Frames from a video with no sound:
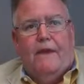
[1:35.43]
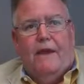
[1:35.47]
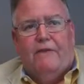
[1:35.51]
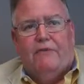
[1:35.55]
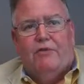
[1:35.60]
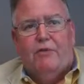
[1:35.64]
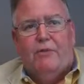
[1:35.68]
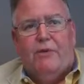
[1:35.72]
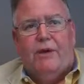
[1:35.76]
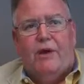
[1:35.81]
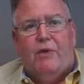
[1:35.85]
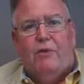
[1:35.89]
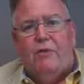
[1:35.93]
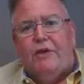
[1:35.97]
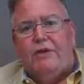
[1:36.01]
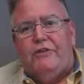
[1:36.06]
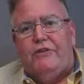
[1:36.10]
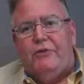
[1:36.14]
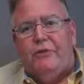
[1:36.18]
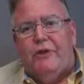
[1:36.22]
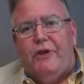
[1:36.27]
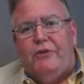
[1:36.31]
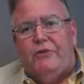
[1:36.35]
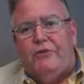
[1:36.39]
everybody
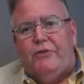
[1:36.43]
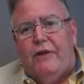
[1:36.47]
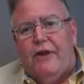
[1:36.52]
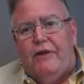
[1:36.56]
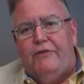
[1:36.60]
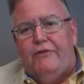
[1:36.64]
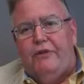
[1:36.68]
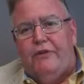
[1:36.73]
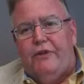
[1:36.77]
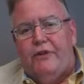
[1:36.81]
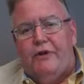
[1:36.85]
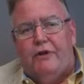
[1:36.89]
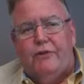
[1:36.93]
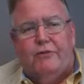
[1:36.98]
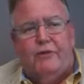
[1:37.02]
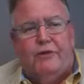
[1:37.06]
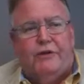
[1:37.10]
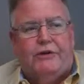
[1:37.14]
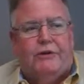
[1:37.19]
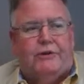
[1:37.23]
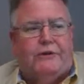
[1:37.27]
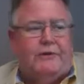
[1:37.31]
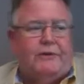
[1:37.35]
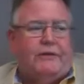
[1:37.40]
wants to raise revenue, and
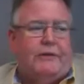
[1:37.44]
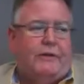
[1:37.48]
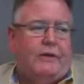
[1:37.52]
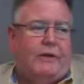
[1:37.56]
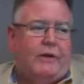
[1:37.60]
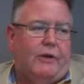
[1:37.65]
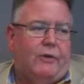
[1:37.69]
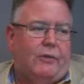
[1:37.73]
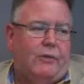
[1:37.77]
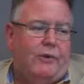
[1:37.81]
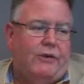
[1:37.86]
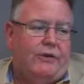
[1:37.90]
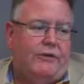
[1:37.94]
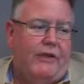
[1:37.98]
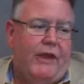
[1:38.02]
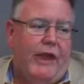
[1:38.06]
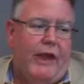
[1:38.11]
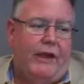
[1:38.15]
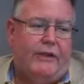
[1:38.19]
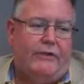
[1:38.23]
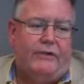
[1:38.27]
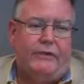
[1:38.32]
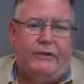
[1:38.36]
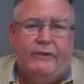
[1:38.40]
we're
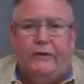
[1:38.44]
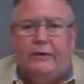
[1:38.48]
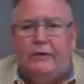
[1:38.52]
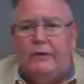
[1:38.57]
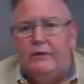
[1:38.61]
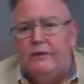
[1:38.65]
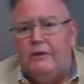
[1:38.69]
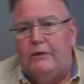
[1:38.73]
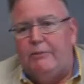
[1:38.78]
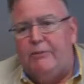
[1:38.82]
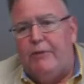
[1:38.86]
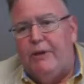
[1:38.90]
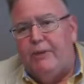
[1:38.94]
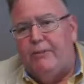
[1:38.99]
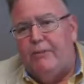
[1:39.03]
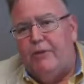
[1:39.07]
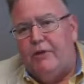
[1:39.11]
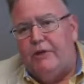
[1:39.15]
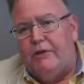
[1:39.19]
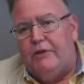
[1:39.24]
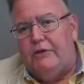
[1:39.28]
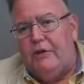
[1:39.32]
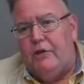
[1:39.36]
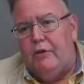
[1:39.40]
taxing the
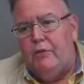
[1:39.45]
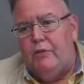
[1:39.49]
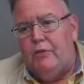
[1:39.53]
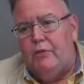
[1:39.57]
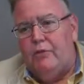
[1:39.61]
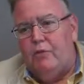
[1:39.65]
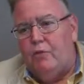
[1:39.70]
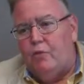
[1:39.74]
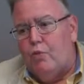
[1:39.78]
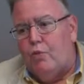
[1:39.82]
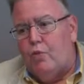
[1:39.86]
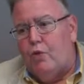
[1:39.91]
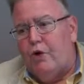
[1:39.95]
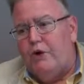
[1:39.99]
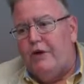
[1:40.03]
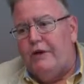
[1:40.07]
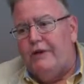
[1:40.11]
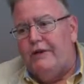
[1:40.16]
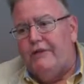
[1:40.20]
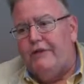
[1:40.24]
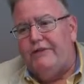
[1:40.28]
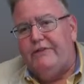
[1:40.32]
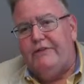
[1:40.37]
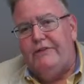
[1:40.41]
people that don't
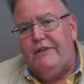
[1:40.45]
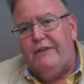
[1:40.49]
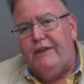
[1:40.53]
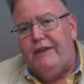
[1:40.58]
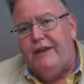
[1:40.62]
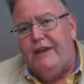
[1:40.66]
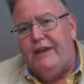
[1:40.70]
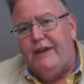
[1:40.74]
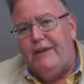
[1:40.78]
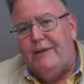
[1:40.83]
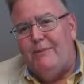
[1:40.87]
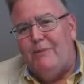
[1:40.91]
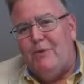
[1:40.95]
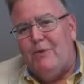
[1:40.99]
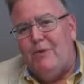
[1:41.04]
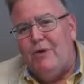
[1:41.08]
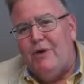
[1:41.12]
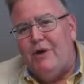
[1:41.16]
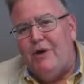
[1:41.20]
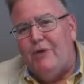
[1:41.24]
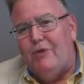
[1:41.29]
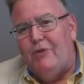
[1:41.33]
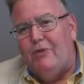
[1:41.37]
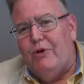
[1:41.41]
work in the city
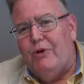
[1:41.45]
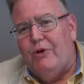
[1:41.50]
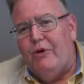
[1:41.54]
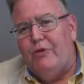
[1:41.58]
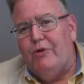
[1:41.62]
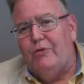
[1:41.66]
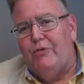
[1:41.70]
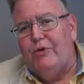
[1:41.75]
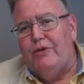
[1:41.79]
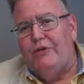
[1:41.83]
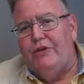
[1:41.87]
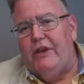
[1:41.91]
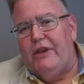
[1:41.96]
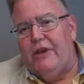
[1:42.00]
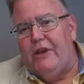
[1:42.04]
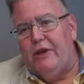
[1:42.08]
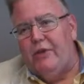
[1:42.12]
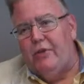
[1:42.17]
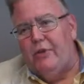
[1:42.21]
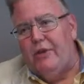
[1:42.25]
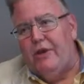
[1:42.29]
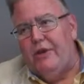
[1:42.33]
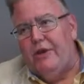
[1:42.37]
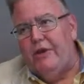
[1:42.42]
anymore. We're
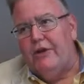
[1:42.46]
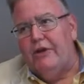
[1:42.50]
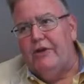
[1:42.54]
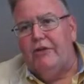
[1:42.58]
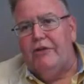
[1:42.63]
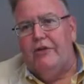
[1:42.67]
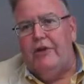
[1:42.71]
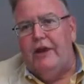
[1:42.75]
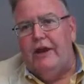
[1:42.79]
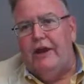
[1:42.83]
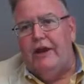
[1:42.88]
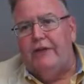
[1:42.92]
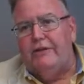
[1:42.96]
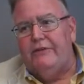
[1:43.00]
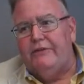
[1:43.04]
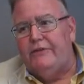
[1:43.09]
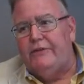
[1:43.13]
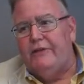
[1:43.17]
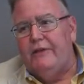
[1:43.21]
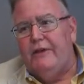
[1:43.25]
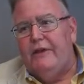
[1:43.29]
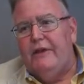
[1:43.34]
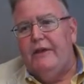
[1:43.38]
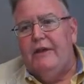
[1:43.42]
taking away their
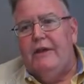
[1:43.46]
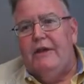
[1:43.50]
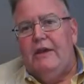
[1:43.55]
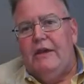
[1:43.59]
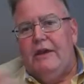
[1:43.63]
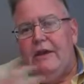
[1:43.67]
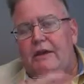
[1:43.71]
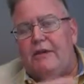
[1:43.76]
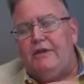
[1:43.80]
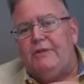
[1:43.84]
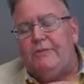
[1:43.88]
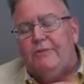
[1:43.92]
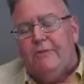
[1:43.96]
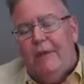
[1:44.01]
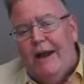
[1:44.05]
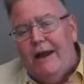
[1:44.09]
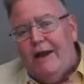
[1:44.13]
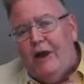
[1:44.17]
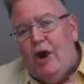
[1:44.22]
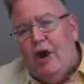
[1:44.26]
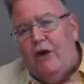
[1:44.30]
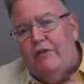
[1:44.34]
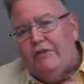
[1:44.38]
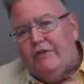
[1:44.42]
credits, and it's
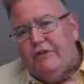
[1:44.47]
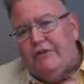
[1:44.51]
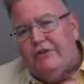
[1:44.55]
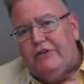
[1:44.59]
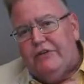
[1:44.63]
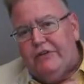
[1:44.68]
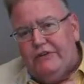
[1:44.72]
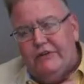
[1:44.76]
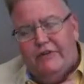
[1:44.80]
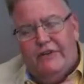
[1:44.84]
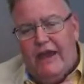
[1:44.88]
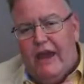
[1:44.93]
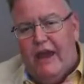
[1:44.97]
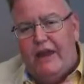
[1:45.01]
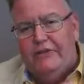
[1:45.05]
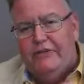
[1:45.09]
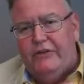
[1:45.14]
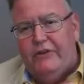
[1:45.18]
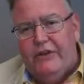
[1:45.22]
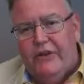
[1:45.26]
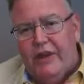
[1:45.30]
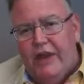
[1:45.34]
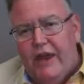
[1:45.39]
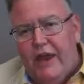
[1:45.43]
my office is
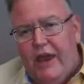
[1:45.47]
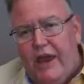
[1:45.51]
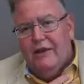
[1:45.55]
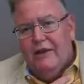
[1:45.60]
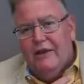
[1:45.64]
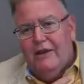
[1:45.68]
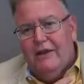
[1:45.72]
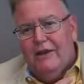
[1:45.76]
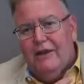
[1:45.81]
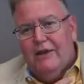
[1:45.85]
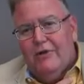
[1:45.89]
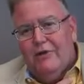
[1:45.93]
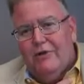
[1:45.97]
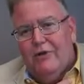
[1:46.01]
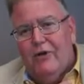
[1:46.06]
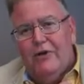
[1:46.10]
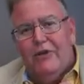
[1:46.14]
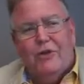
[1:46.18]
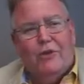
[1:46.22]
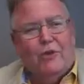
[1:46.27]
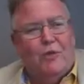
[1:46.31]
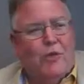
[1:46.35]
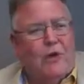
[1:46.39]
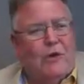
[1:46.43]
catching the head.
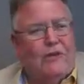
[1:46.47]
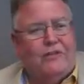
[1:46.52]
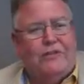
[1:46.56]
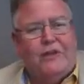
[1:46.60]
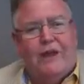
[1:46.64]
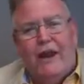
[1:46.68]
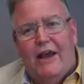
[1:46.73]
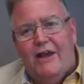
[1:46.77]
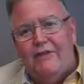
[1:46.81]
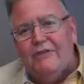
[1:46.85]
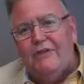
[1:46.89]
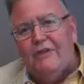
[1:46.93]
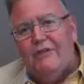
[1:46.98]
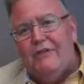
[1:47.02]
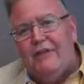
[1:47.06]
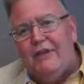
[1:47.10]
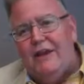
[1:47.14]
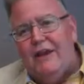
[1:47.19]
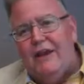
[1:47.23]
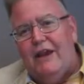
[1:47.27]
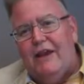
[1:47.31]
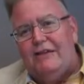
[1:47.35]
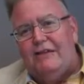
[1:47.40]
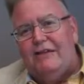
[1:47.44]
We're the ones that have to
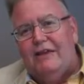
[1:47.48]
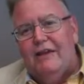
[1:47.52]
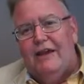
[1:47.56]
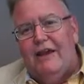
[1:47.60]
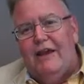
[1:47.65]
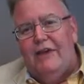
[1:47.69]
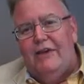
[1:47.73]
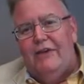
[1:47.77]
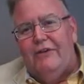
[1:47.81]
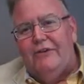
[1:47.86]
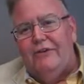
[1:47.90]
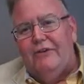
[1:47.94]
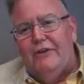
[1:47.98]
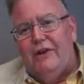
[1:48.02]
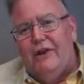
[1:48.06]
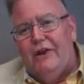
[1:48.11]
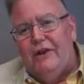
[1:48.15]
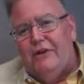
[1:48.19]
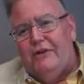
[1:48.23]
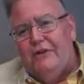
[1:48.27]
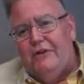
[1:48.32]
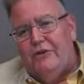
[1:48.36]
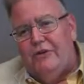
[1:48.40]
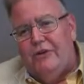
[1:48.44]
send out the letter
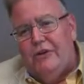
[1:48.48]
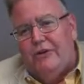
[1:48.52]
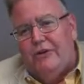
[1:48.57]
saying,